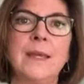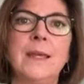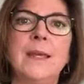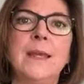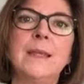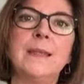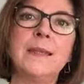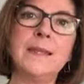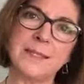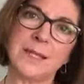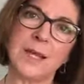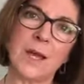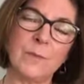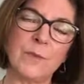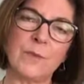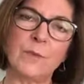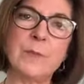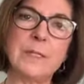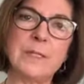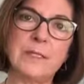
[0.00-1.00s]
This comes
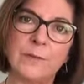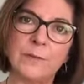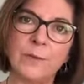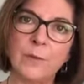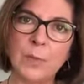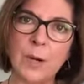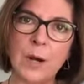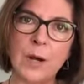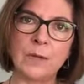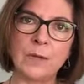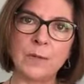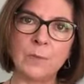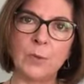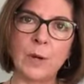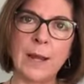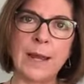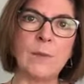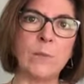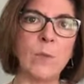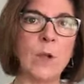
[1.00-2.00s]
from a different part of the
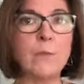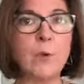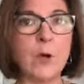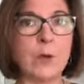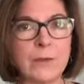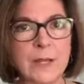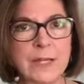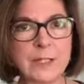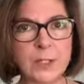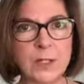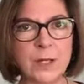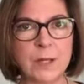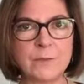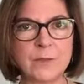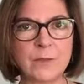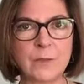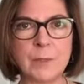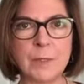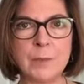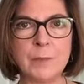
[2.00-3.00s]
brain. While motivation comes
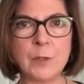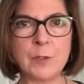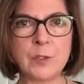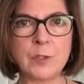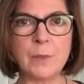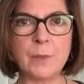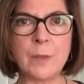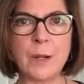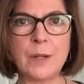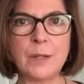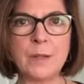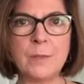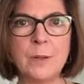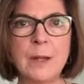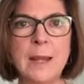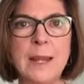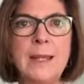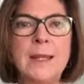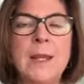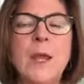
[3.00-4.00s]
from the emotional part of the
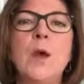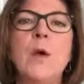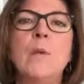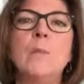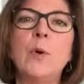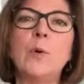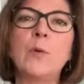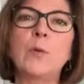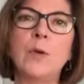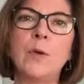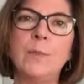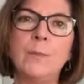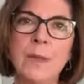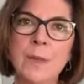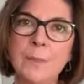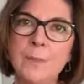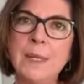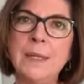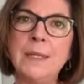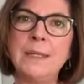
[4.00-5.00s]
brain, both
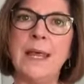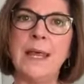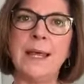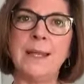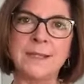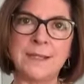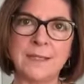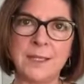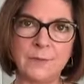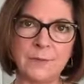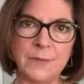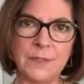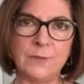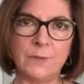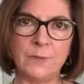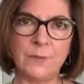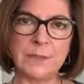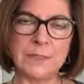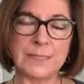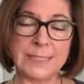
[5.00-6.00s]
commitment and
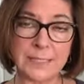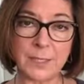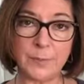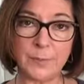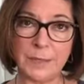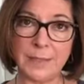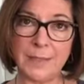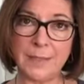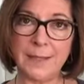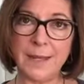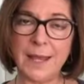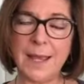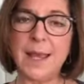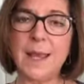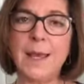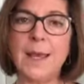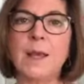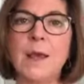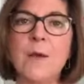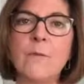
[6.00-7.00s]
self-discipline
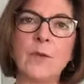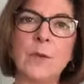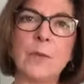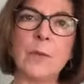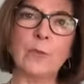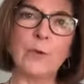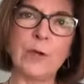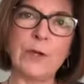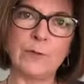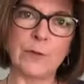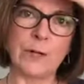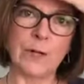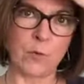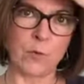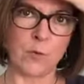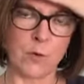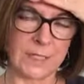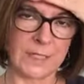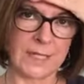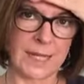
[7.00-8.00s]
come from the prefrontal
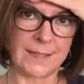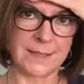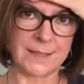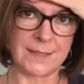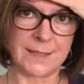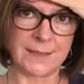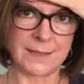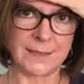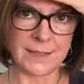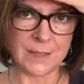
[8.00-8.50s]
cortex.